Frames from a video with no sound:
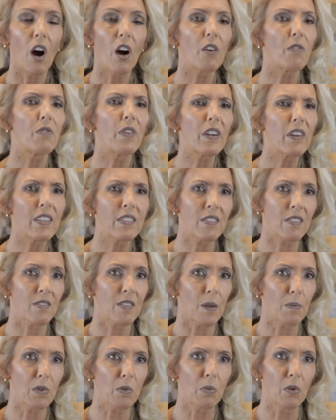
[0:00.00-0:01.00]
are very
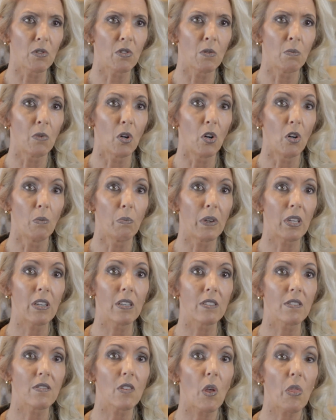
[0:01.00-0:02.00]
susceptible to mold
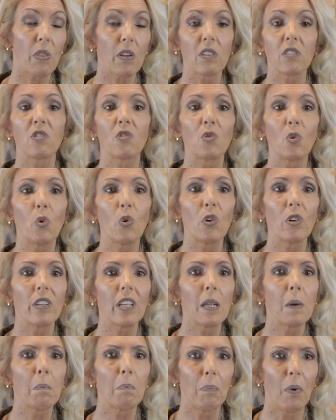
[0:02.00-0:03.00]
because they're stored
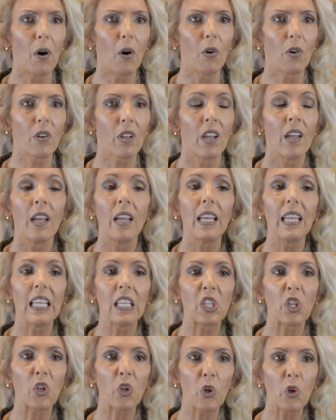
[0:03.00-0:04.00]
in bulk
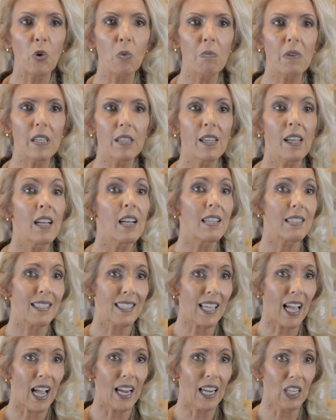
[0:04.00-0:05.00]
in humid
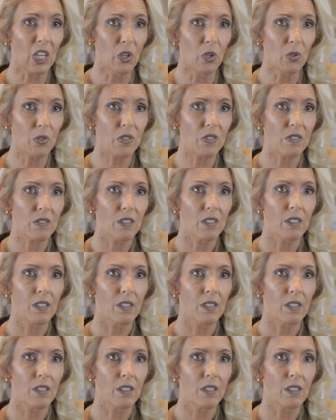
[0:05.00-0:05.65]
silos.